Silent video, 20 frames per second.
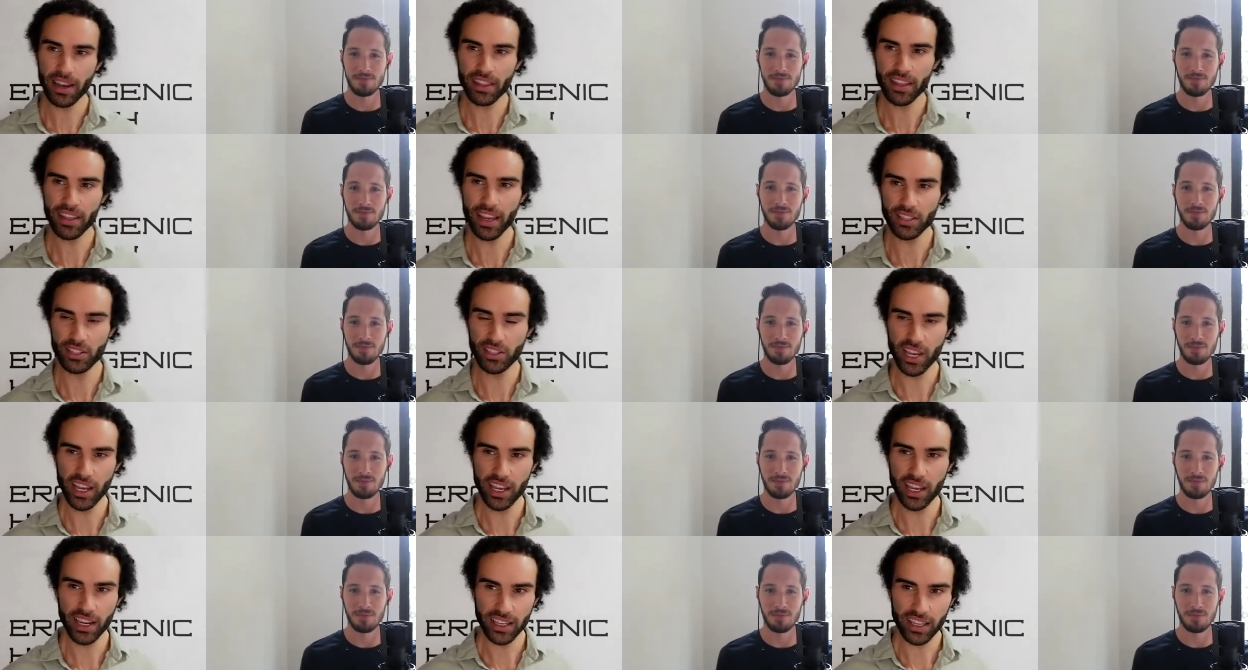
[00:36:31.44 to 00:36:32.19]
Speaker 1: of that,
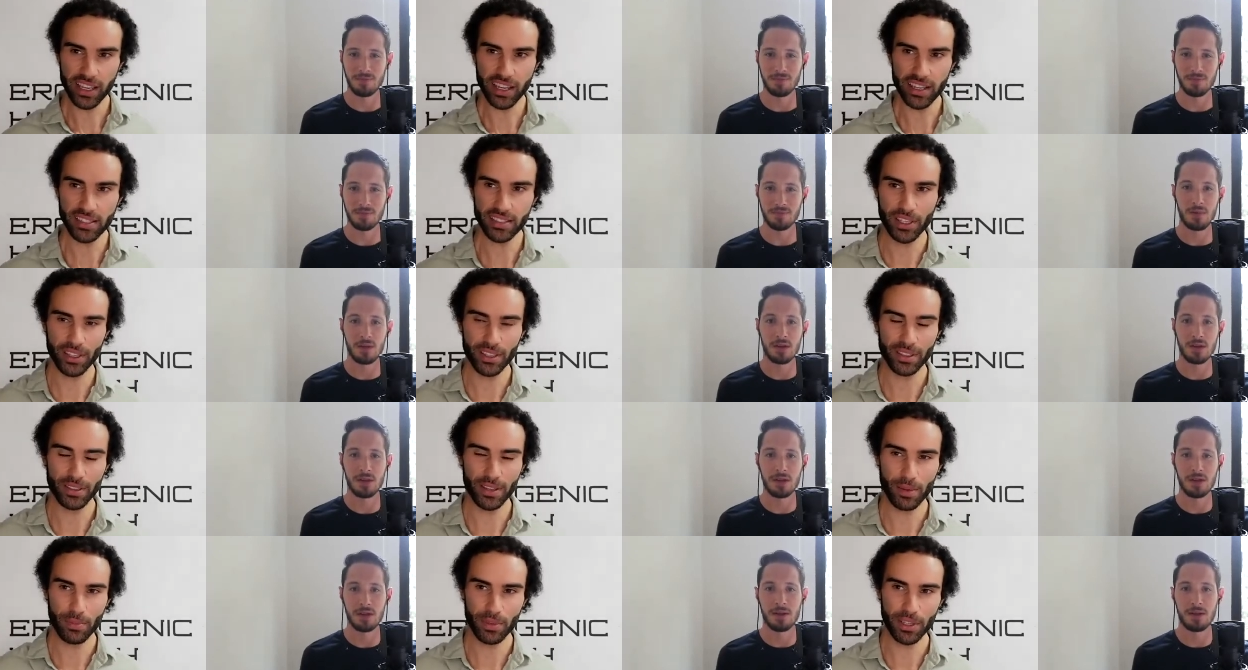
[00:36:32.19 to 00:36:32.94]
Jay, I guess
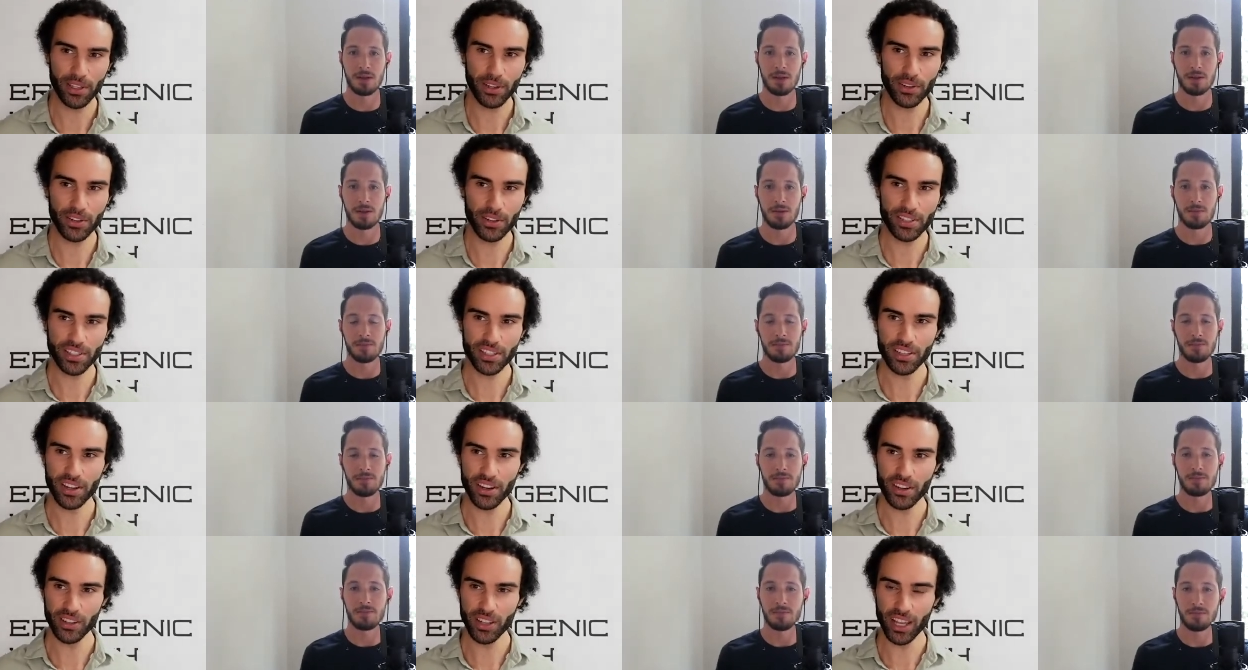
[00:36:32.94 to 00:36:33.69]
I'd be curious to
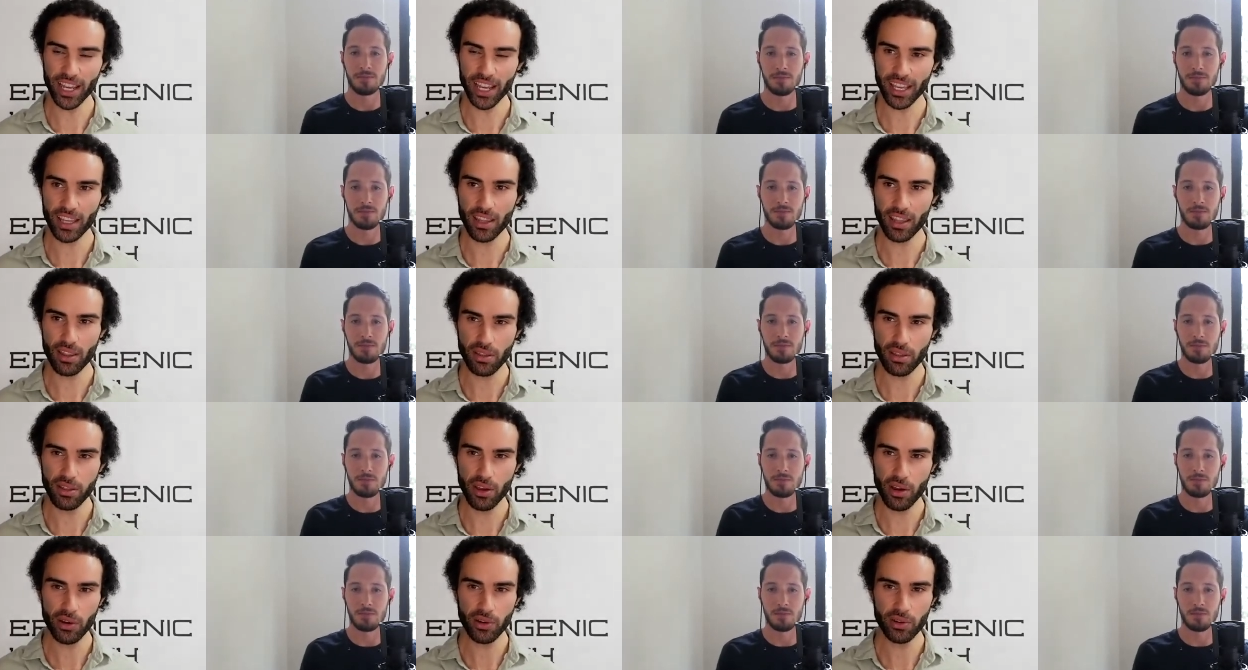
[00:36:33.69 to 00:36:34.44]
know like
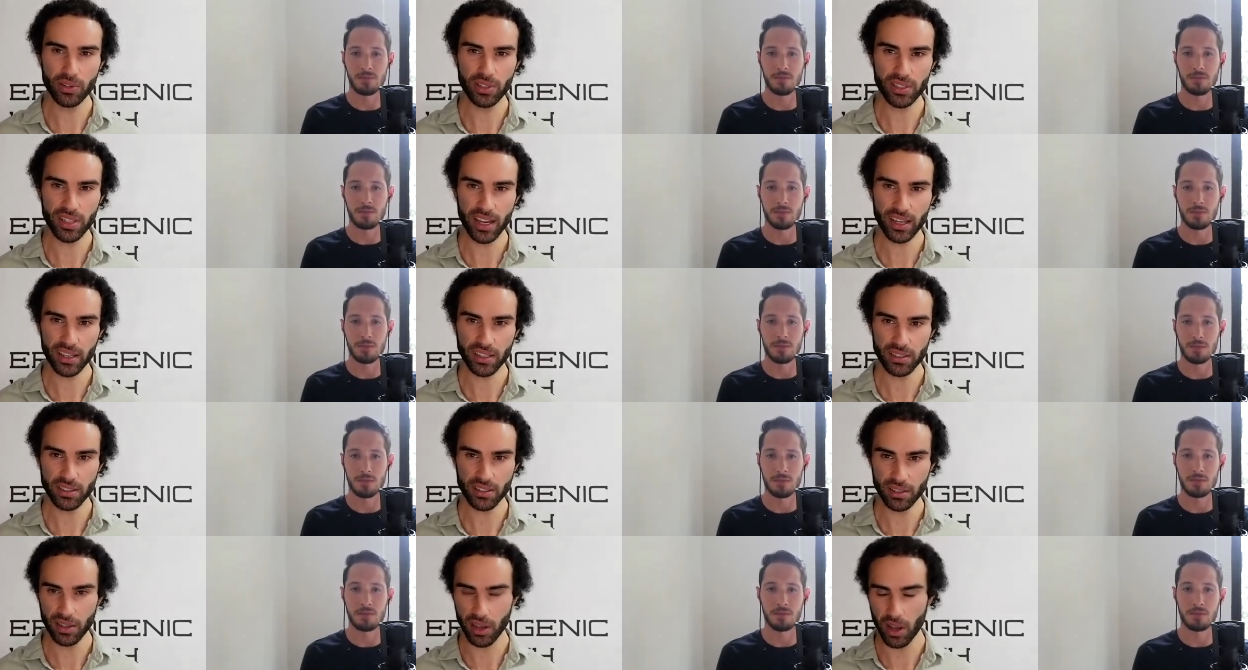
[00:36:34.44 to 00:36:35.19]
those that
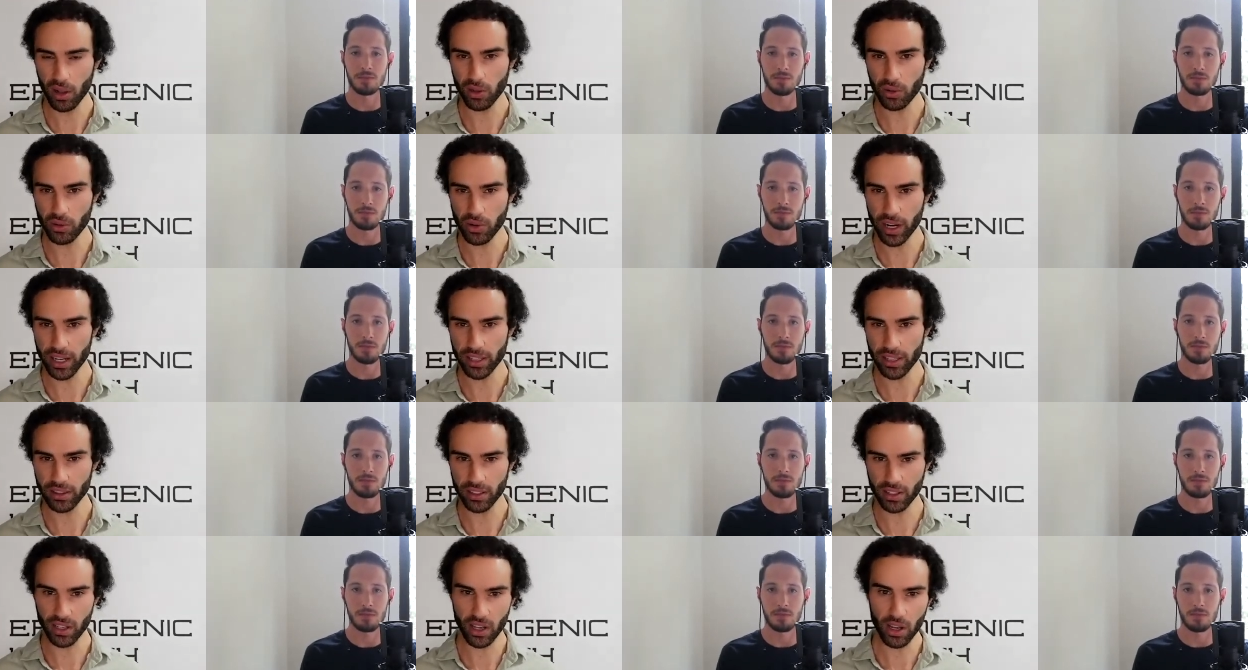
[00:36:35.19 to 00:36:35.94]
can
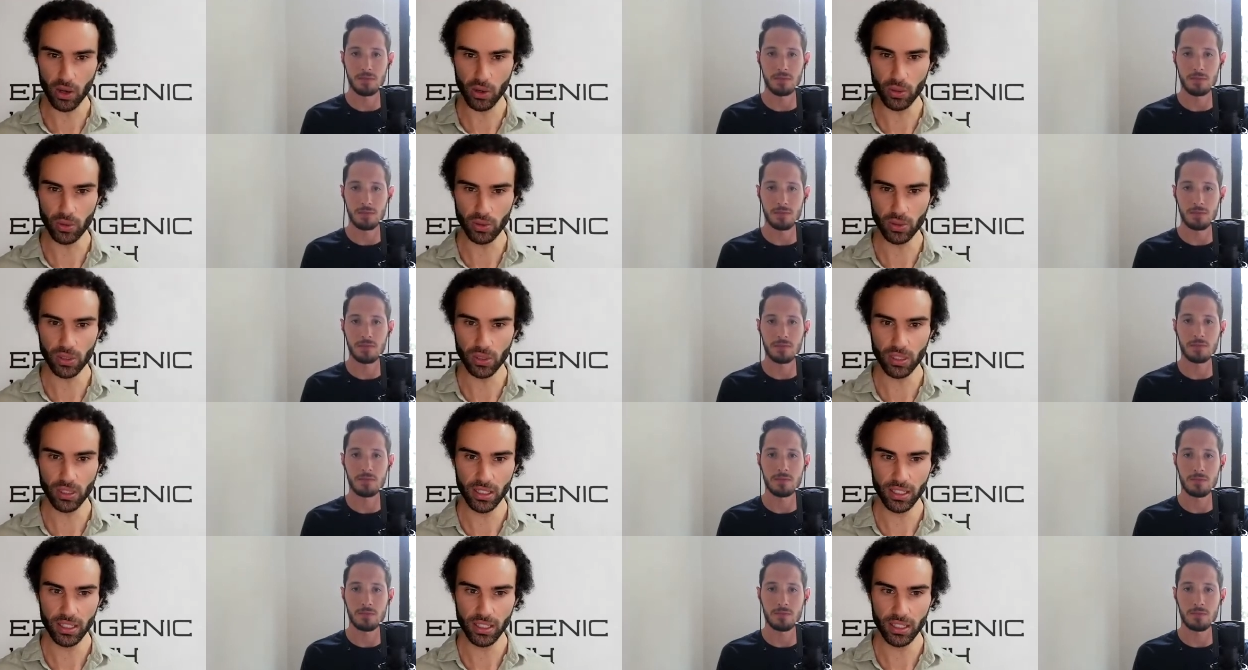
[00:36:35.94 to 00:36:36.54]
tolerate the cold,